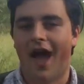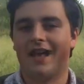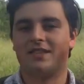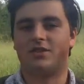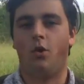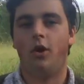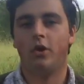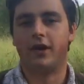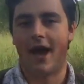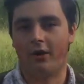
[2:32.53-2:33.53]
As its
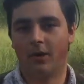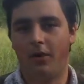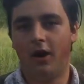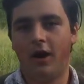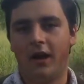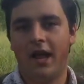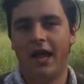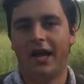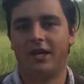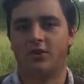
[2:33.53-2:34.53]
oil counterpart,
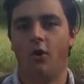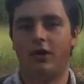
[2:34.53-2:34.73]
it is